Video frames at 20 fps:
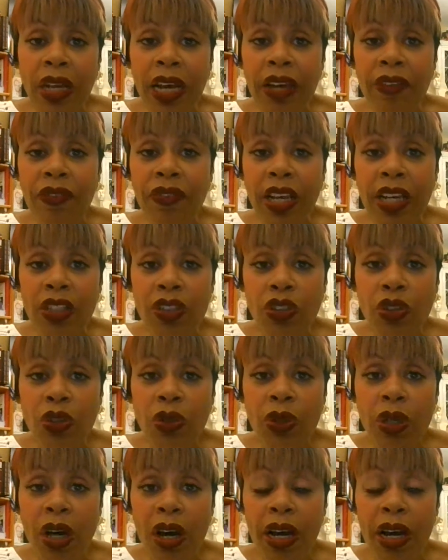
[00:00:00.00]
and they
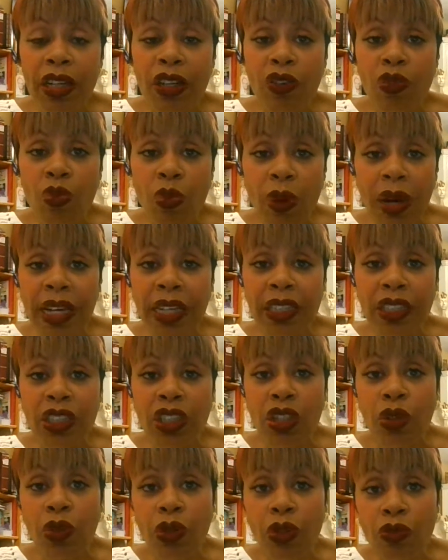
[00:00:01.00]
do kind of wait
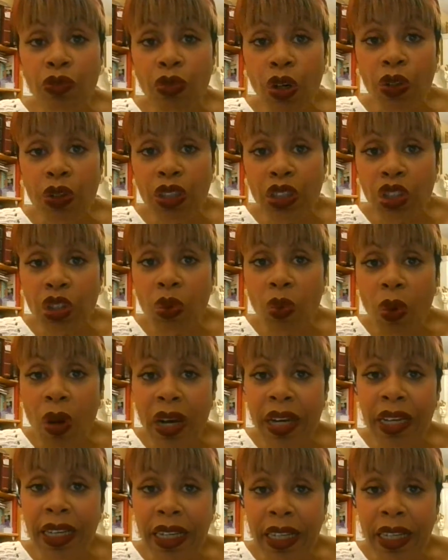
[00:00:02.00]
until the road is quite